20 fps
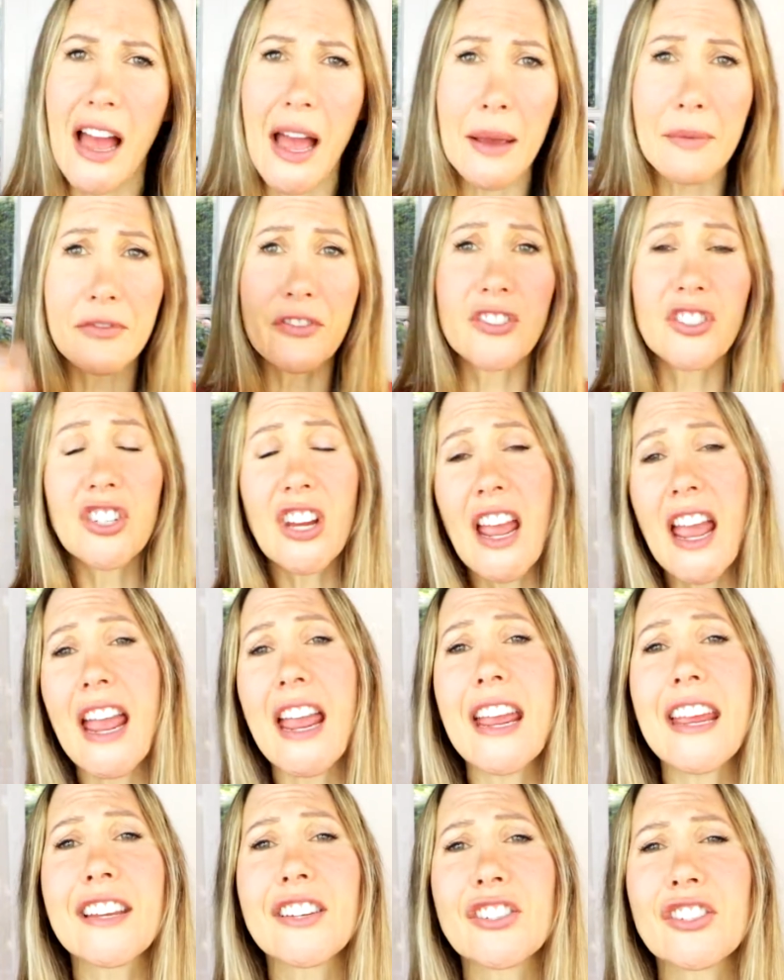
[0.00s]
I've
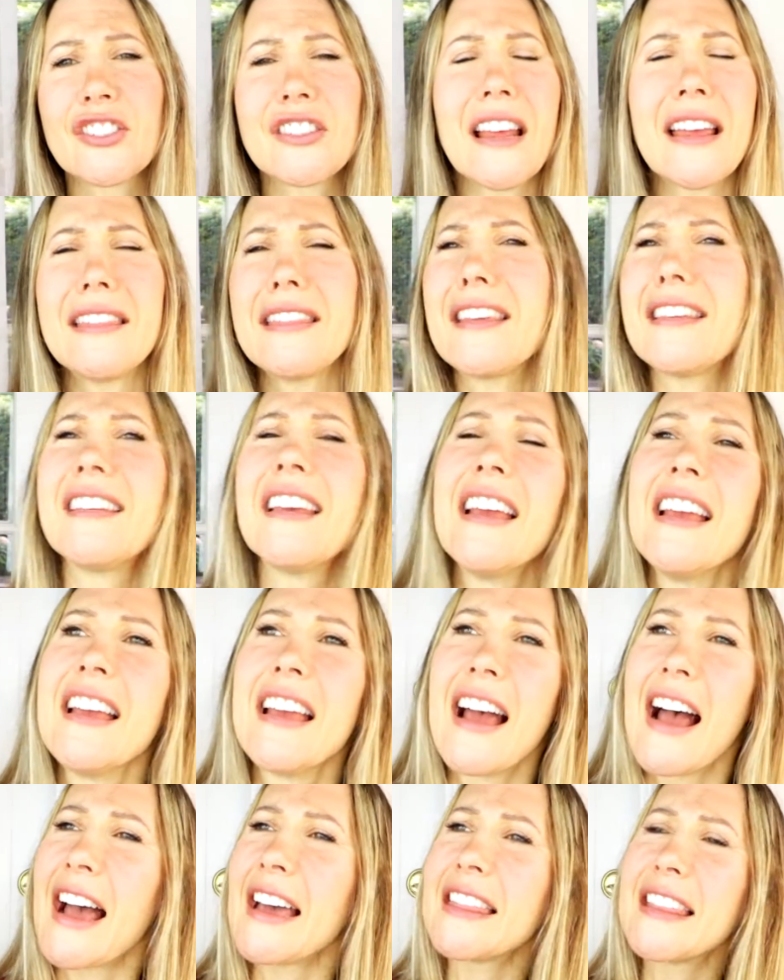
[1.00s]
changed. And then
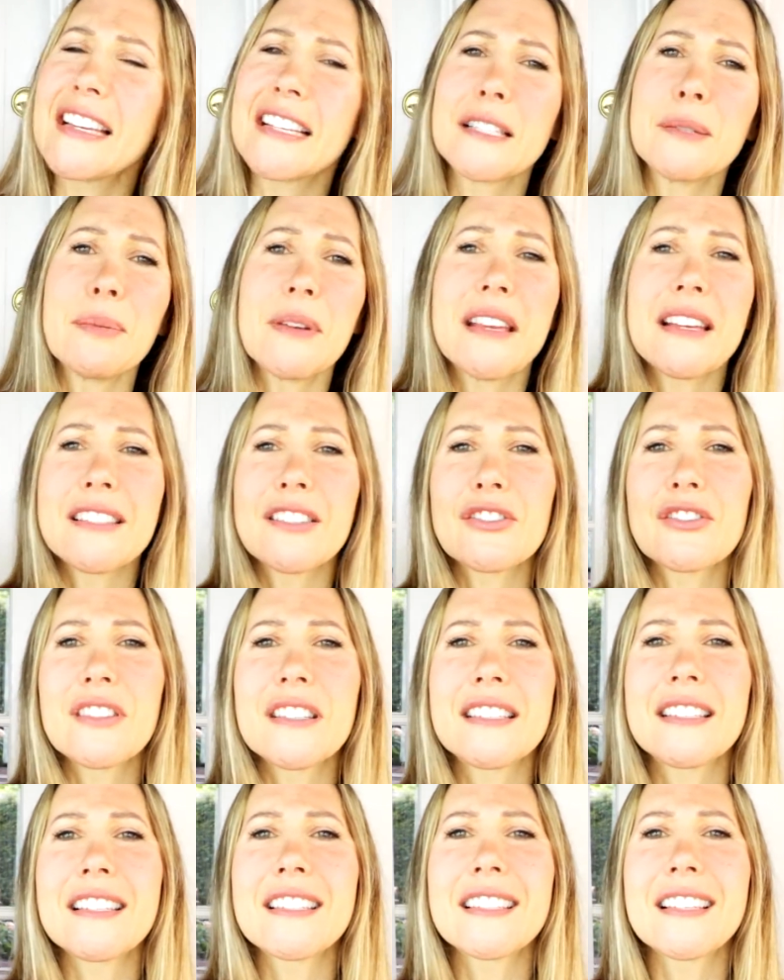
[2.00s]
I think it's because there's
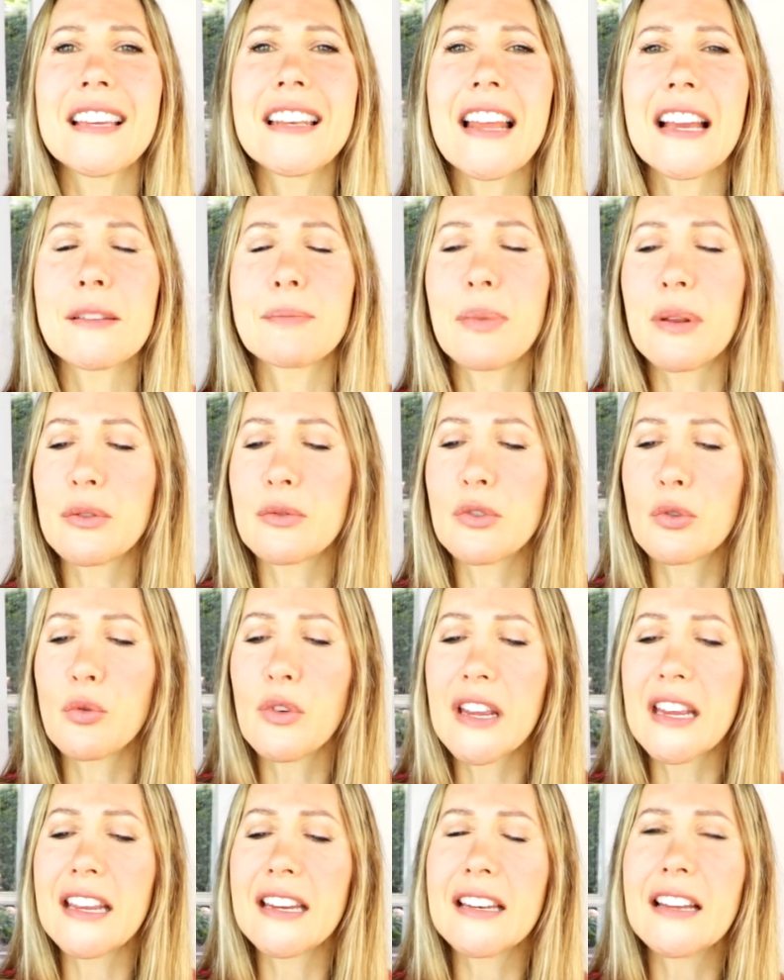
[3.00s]
a disconnect
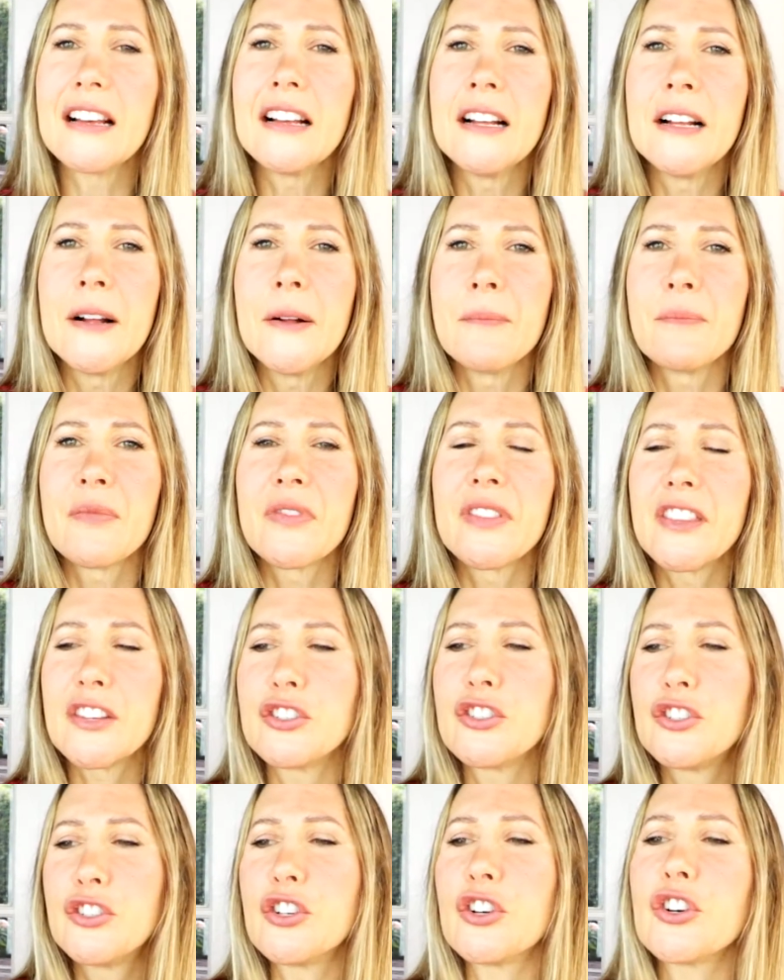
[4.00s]
between the
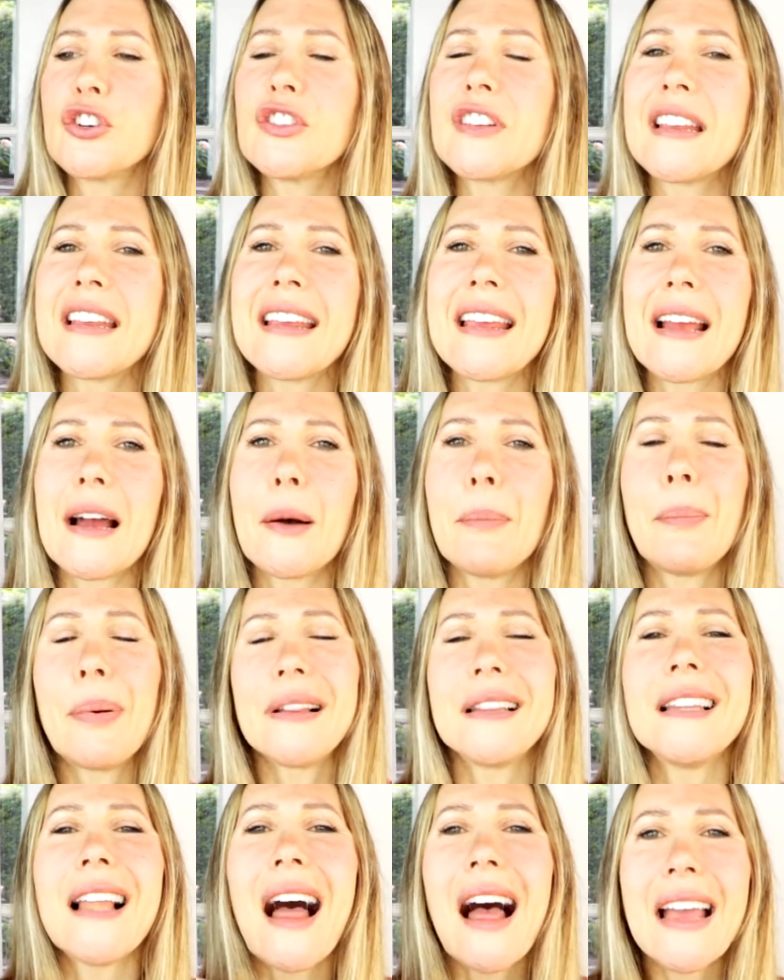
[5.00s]
journey
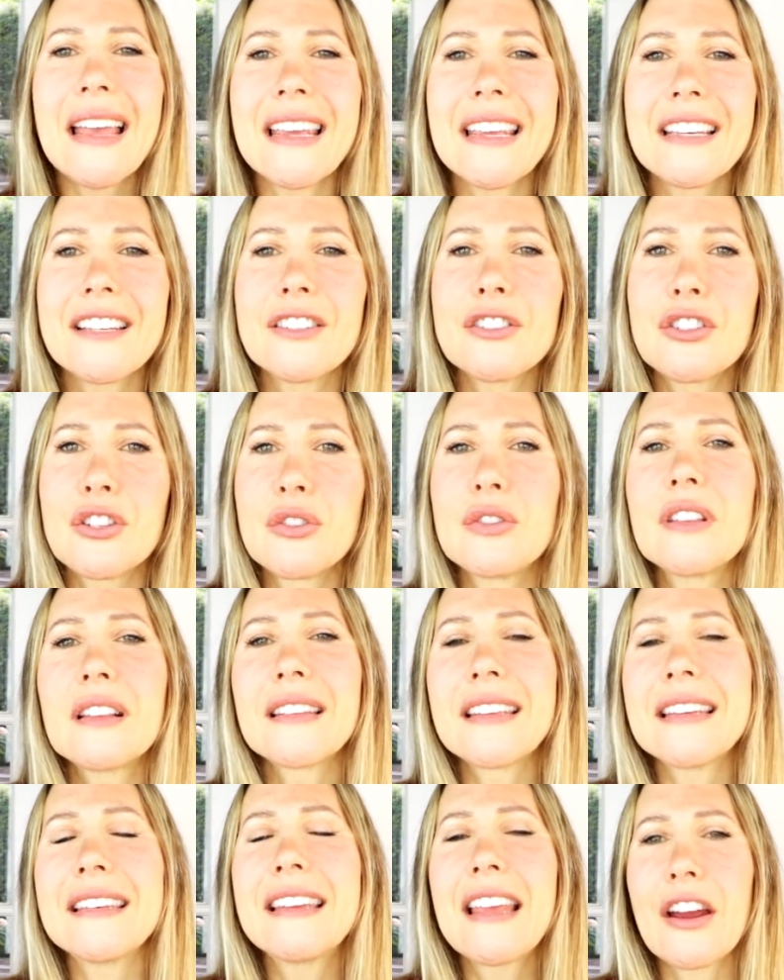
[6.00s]
applying to the
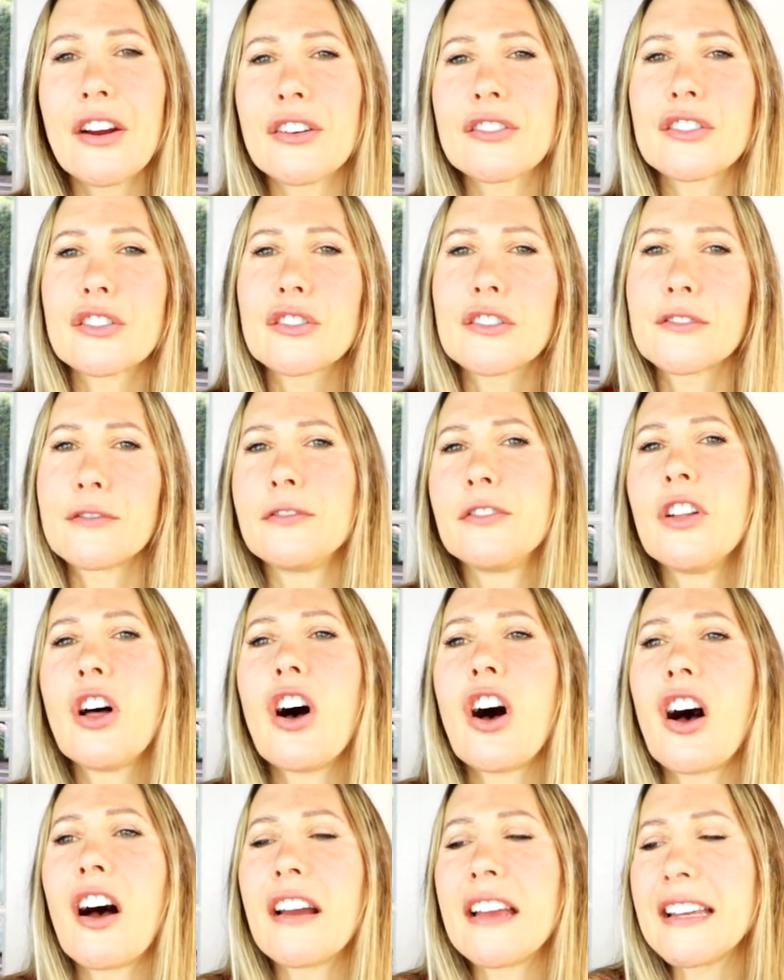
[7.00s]
lead character's
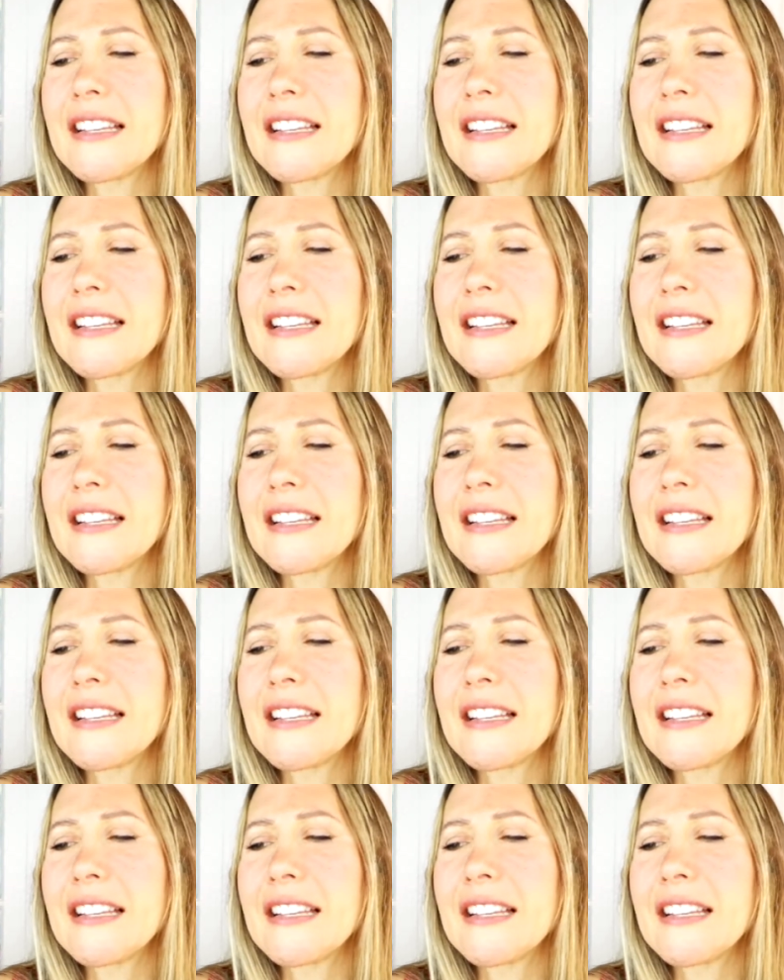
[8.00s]
flaw.